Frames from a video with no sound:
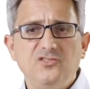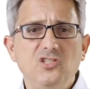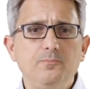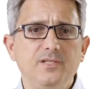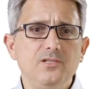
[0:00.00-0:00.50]

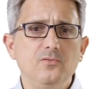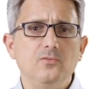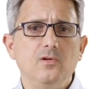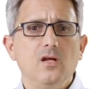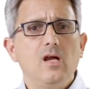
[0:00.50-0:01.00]
GPU,
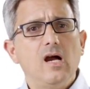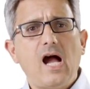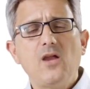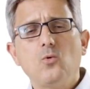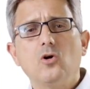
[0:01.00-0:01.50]

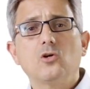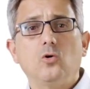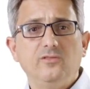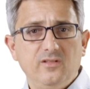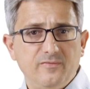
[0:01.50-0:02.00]
I work
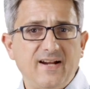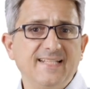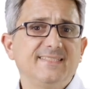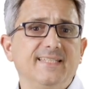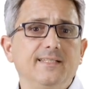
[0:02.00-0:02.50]
on
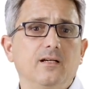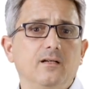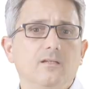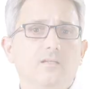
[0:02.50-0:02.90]
device data.